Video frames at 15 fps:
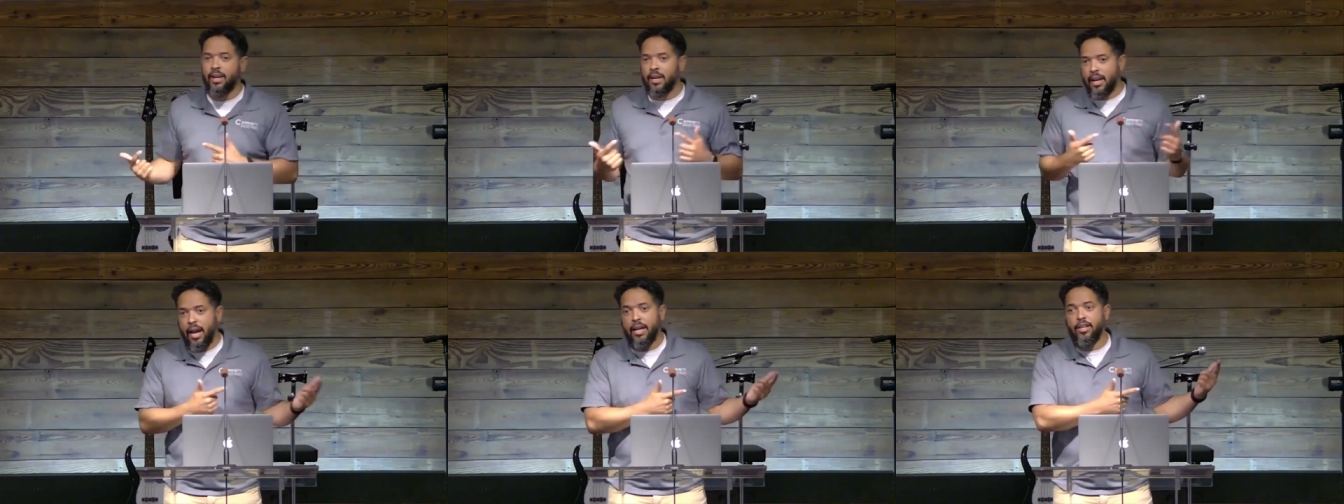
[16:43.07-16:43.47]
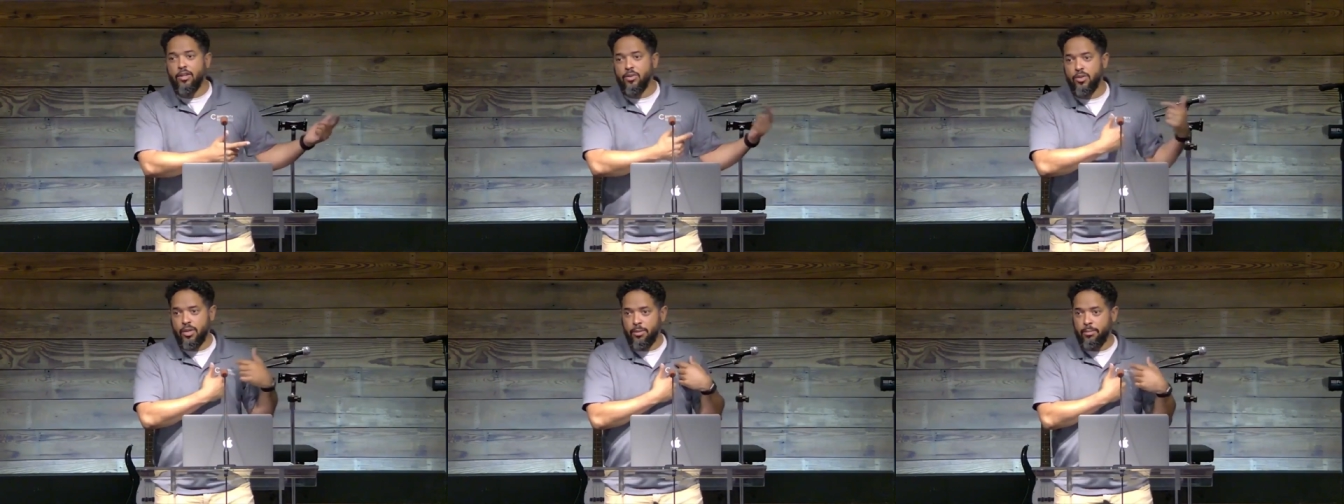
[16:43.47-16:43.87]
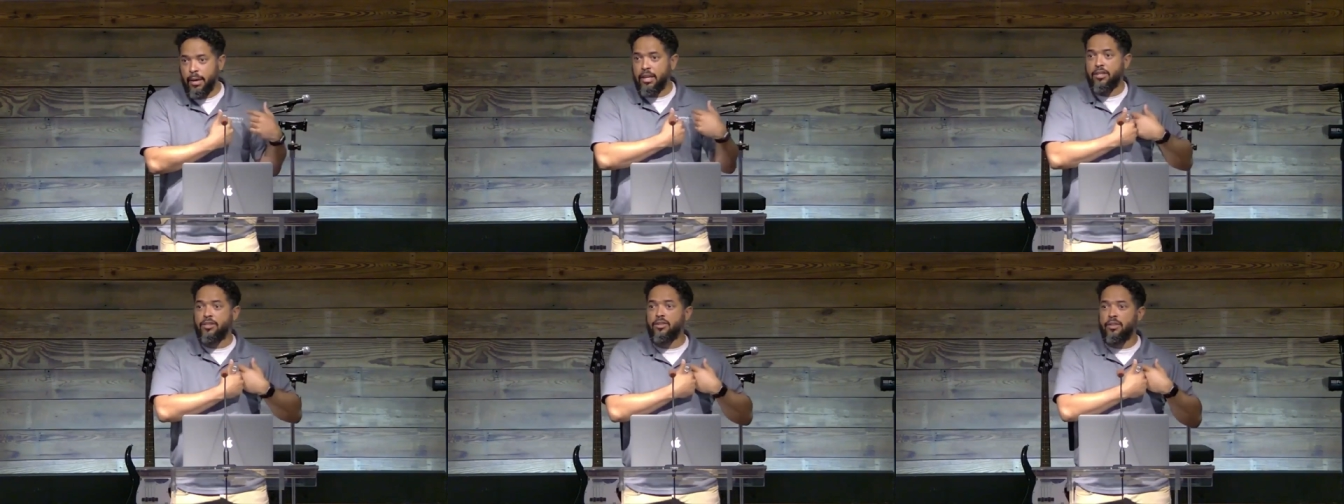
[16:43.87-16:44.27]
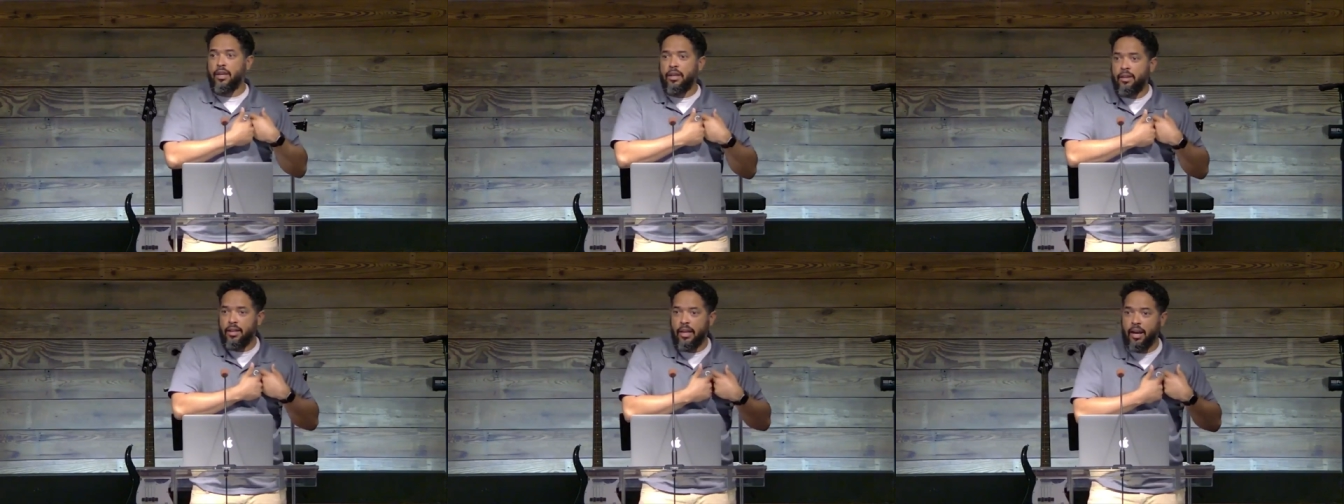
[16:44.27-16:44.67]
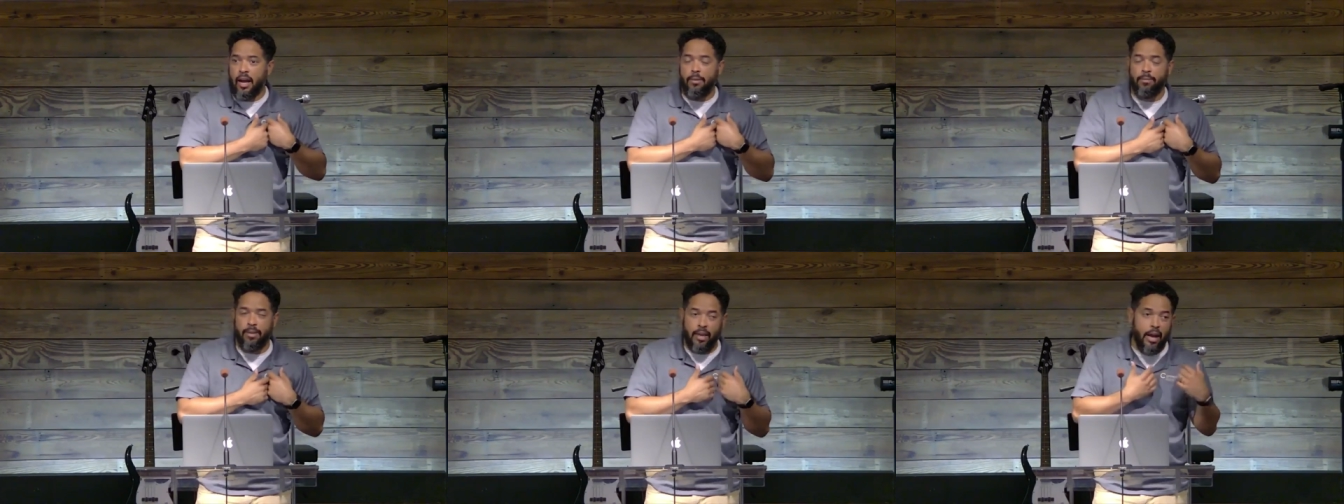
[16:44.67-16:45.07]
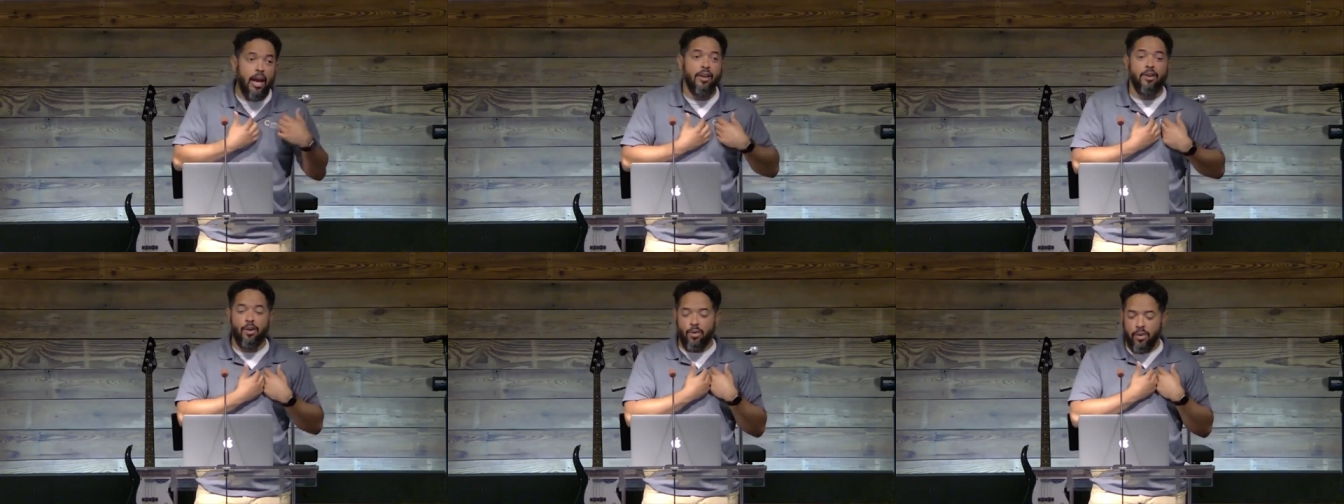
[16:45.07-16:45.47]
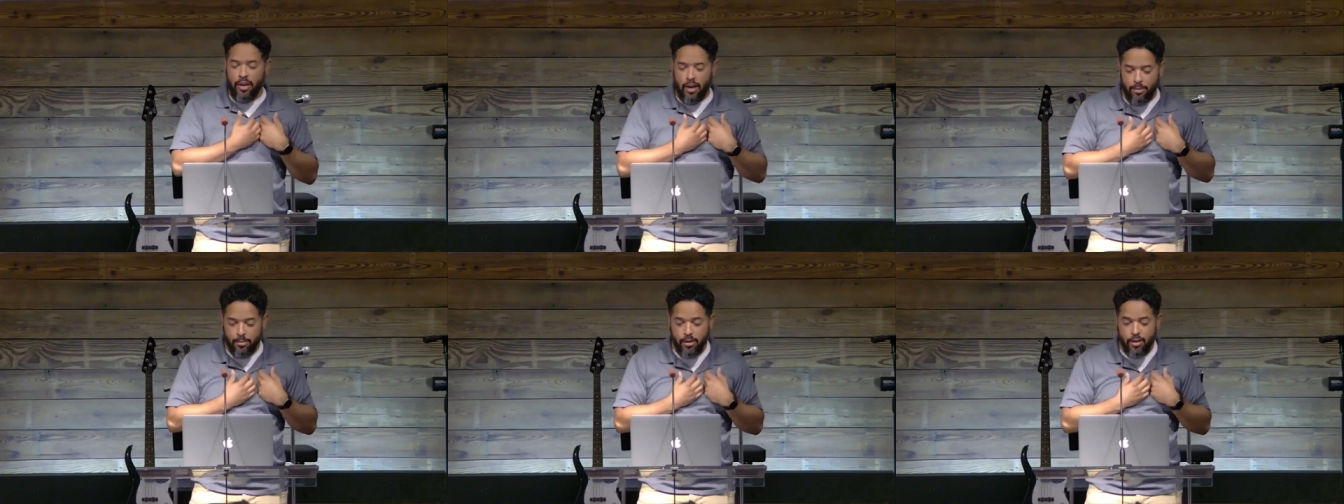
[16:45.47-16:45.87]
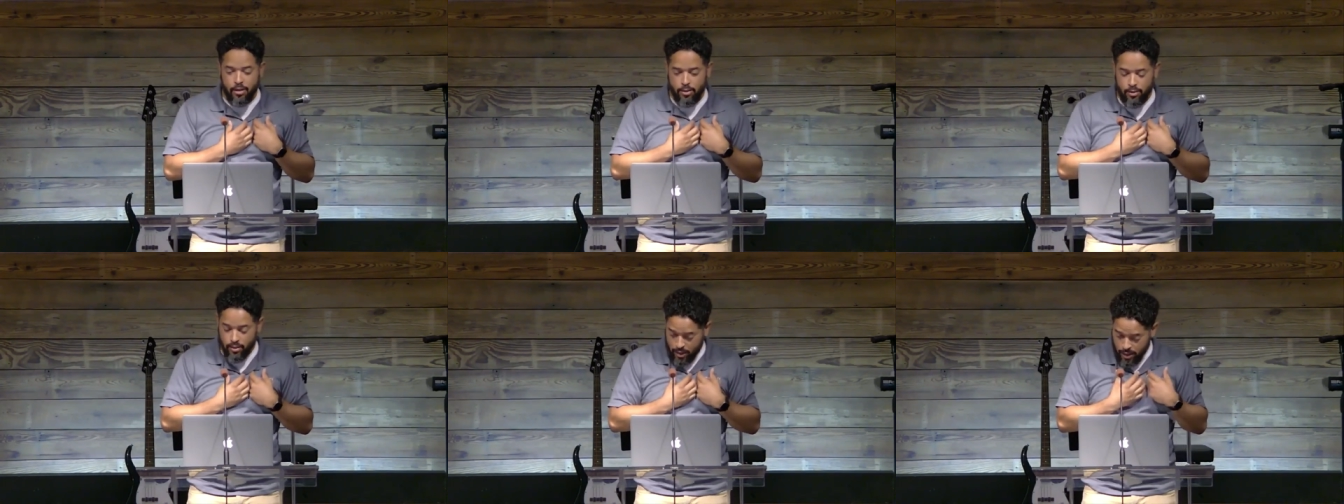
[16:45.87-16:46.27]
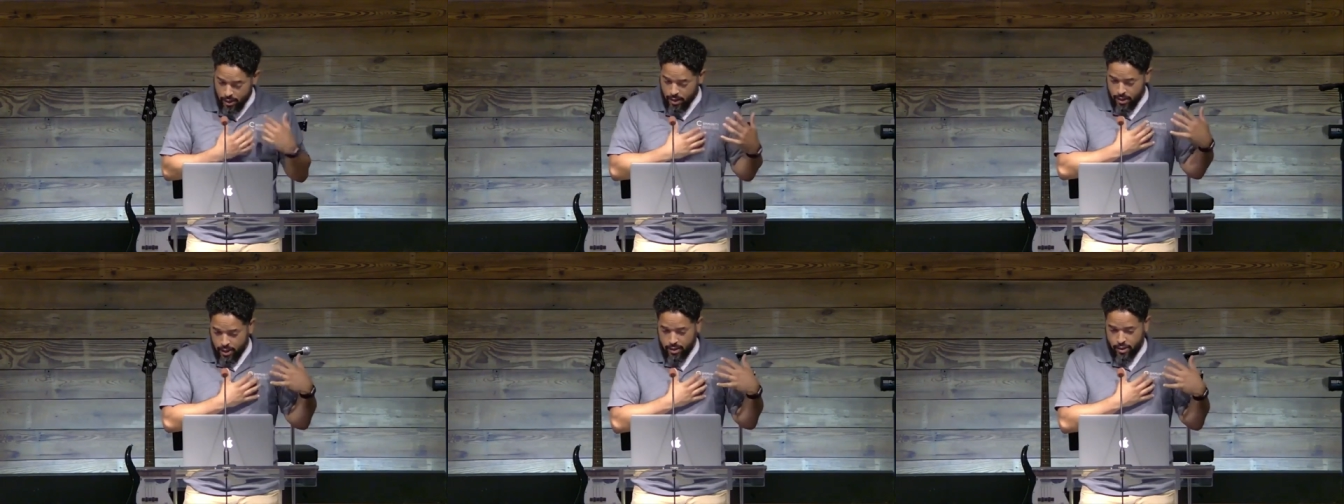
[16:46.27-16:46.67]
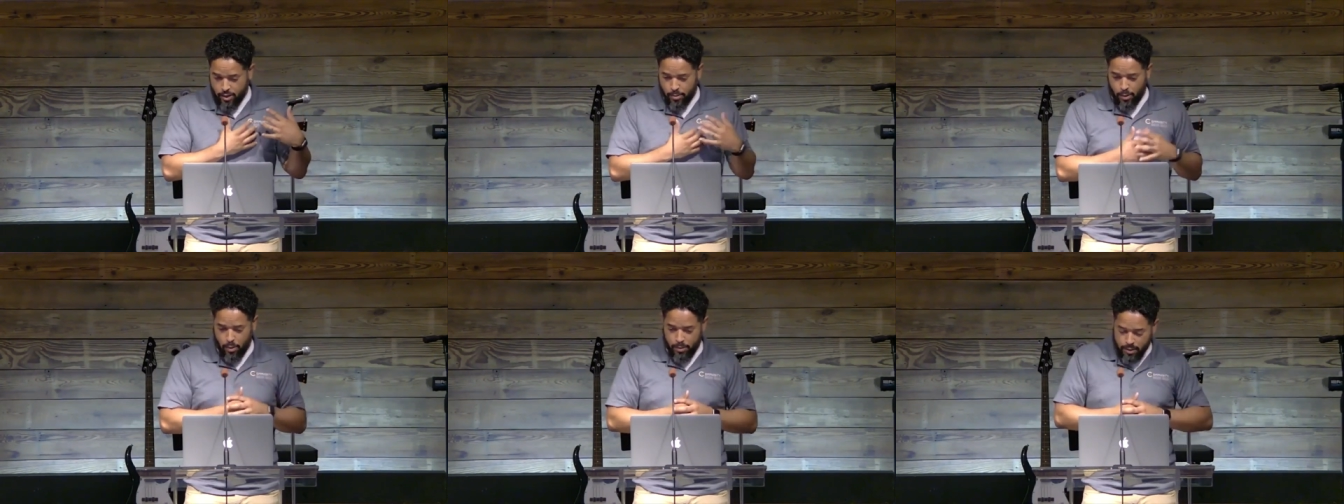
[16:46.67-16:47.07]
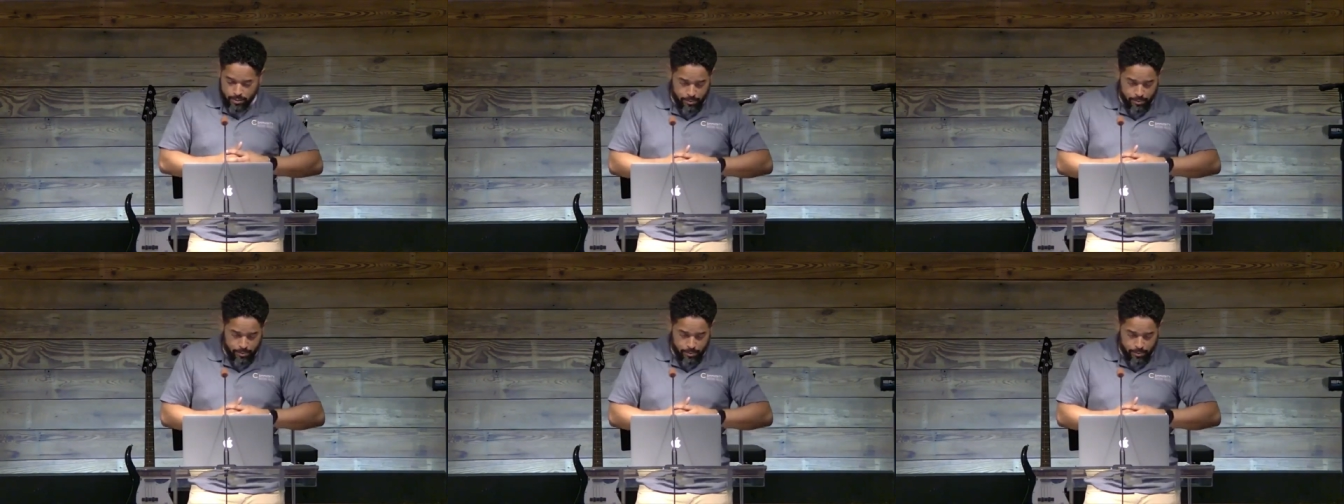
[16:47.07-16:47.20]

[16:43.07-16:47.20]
I need you to make sure that, that, I'm, that I know that I'm good in this moment.